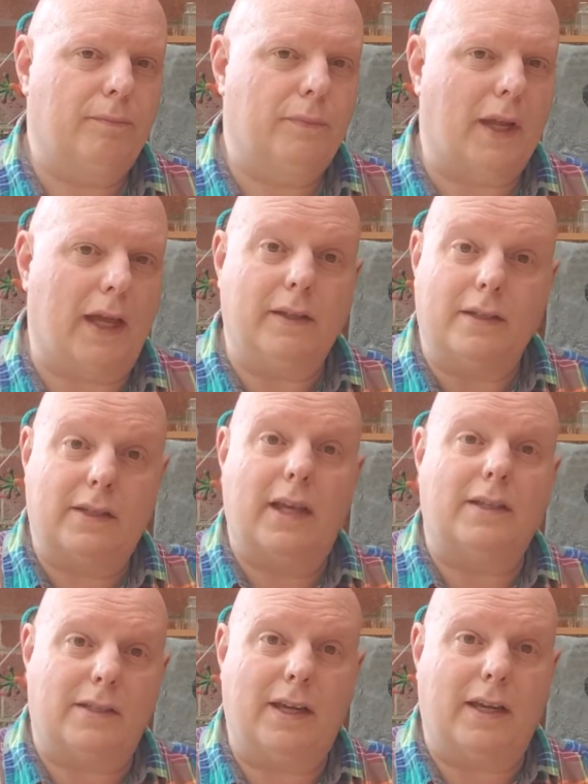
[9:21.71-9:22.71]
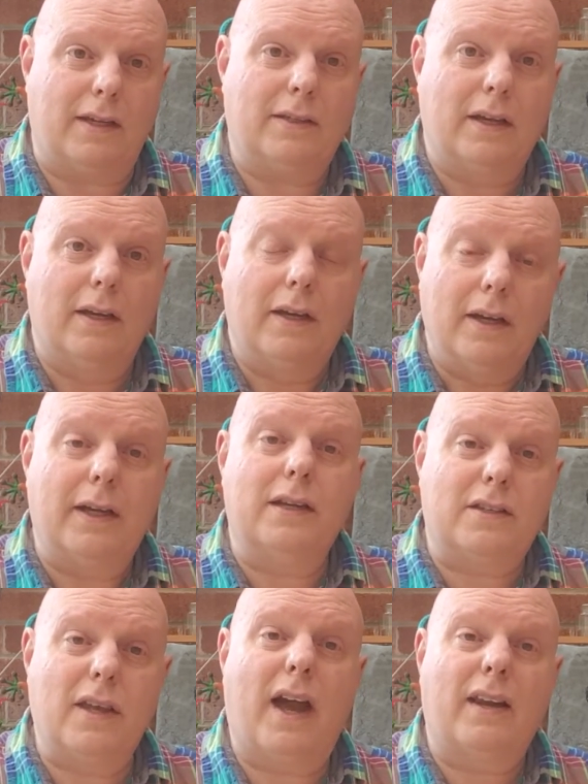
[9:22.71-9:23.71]
And the sense is
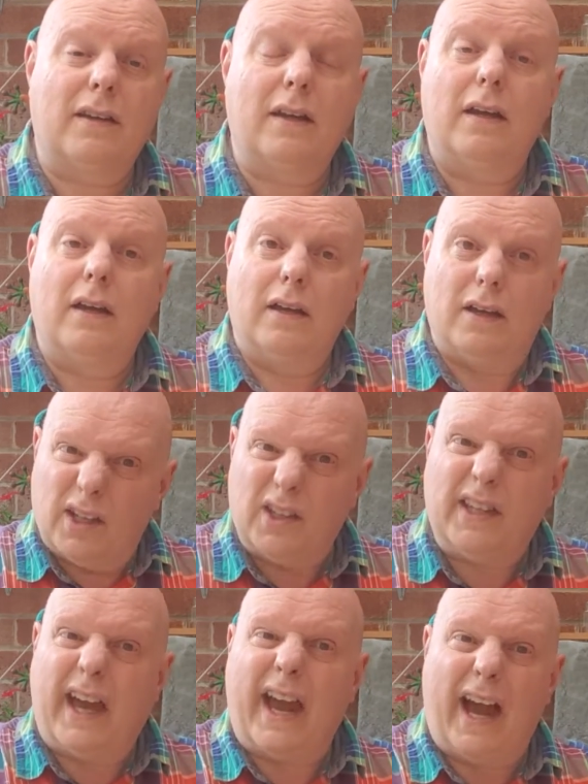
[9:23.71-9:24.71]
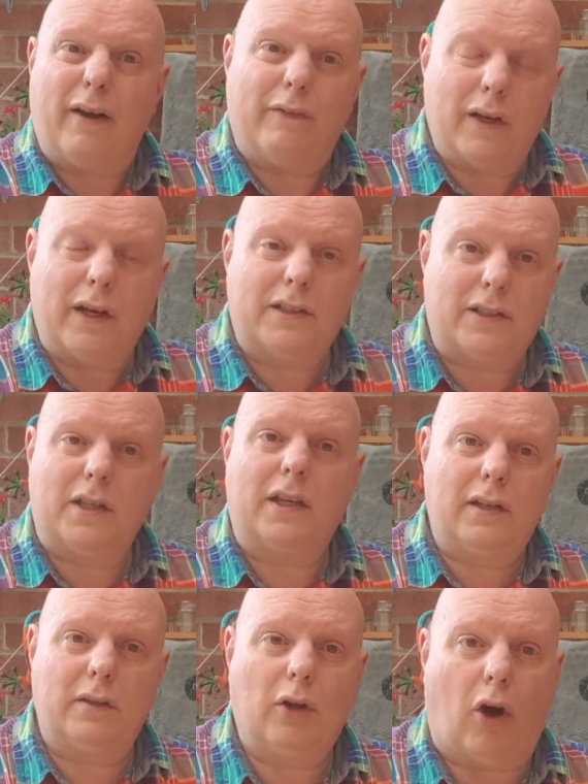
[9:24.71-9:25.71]
that they have a
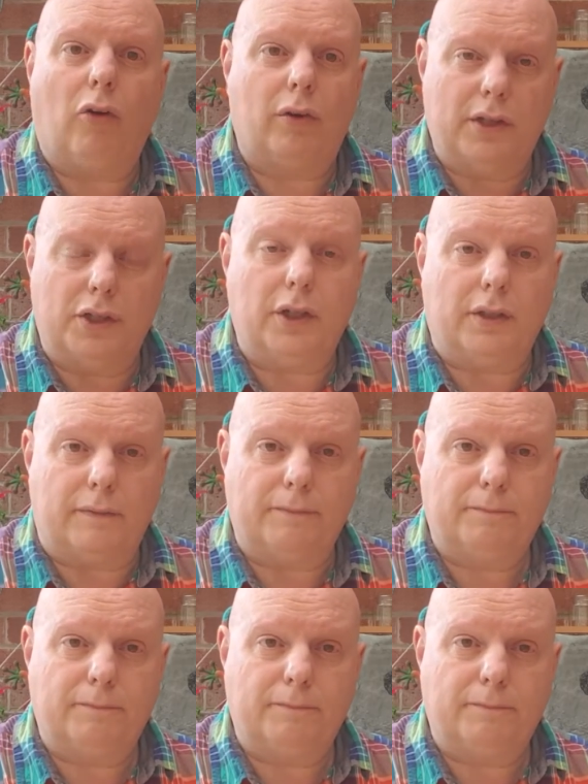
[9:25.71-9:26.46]
single origin.